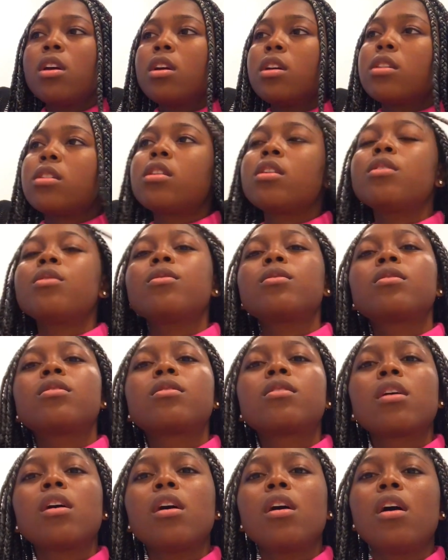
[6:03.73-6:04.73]

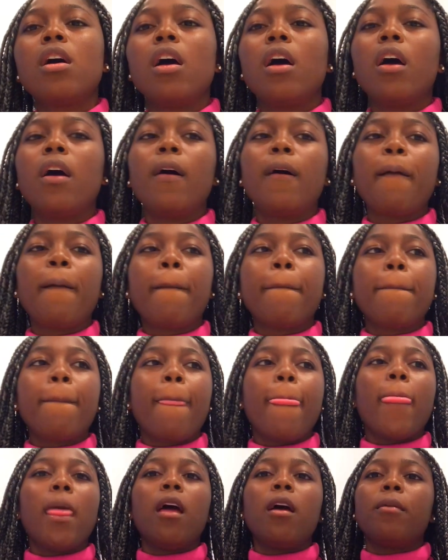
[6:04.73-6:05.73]
sales,
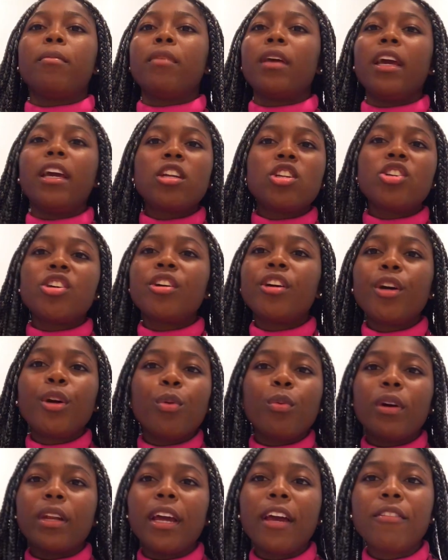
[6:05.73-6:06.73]
HR,
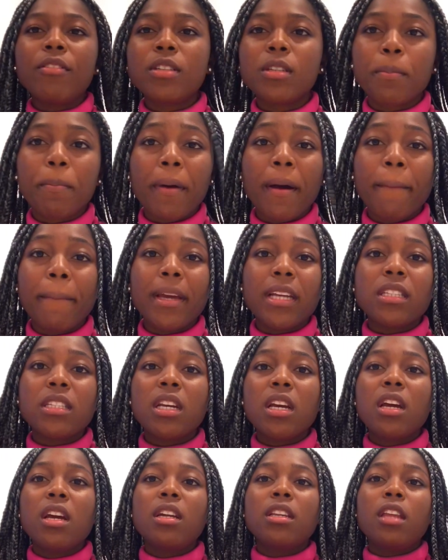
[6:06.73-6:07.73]
whatever department,
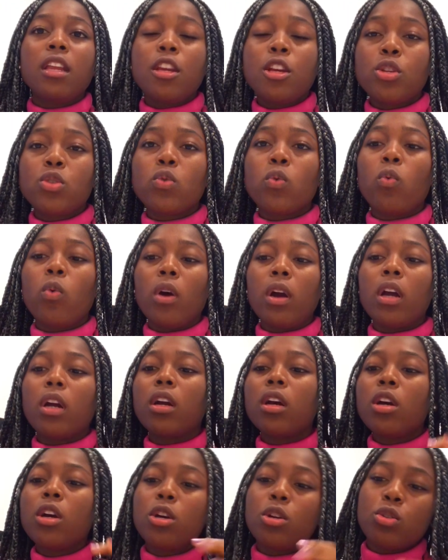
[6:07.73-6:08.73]
they need to work
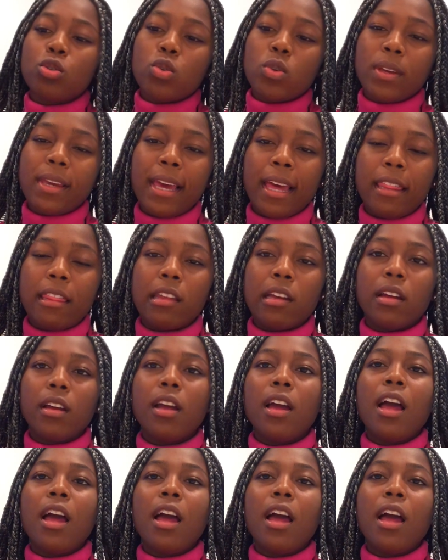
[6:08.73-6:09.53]
together.